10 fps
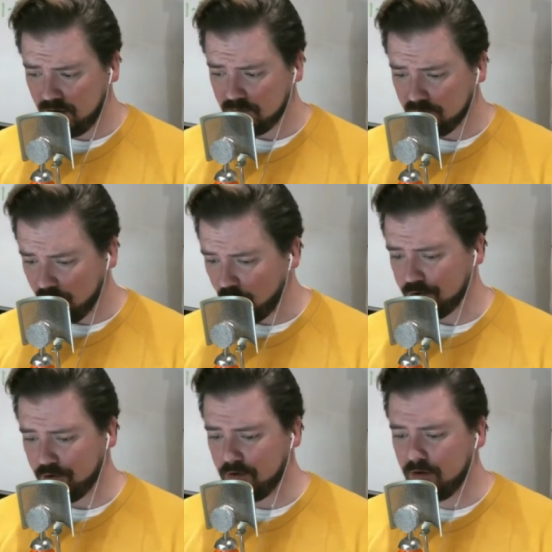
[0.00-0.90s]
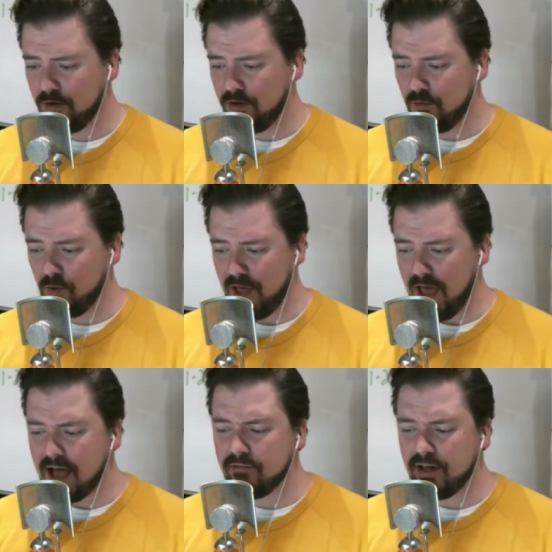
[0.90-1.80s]
murder where we
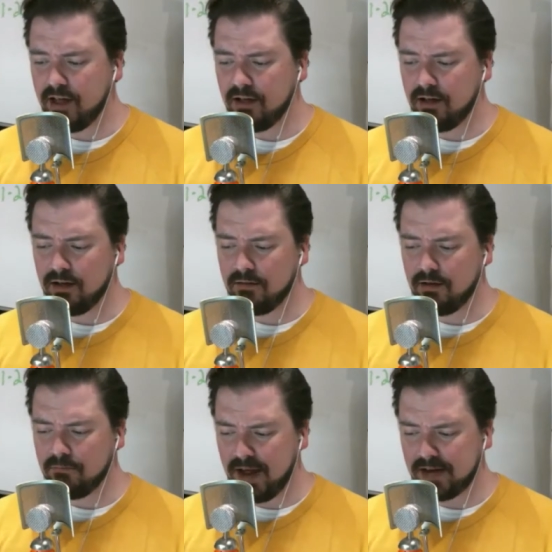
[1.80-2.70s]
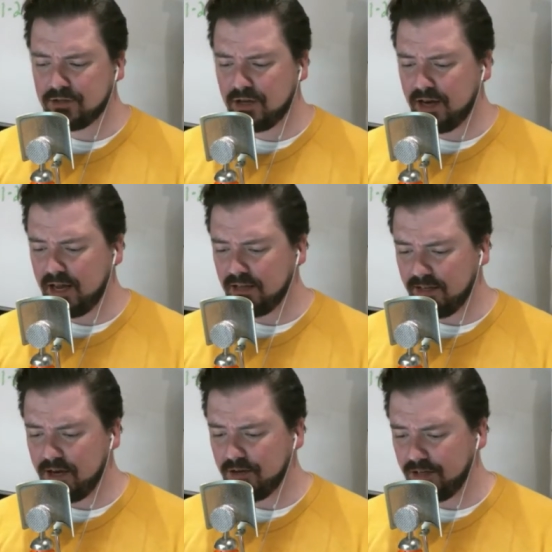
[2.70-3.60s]
have a Mexican
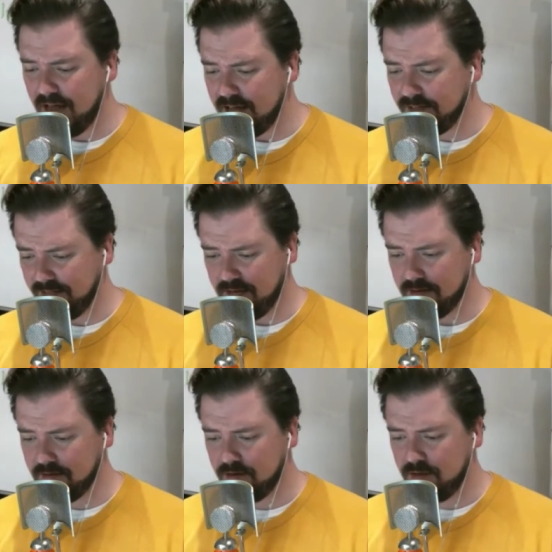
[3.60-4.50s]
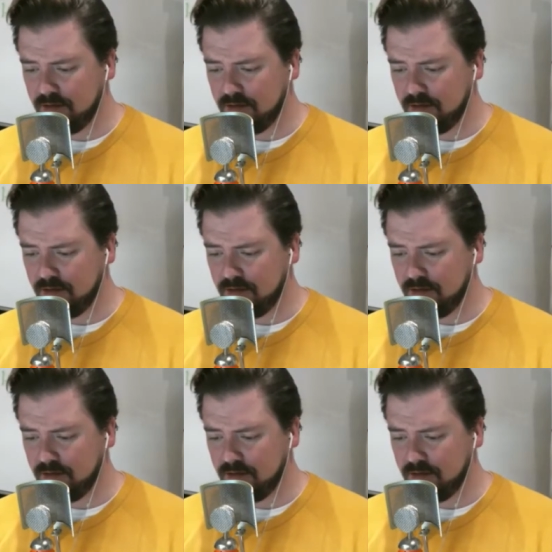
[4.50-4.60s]
illegal alien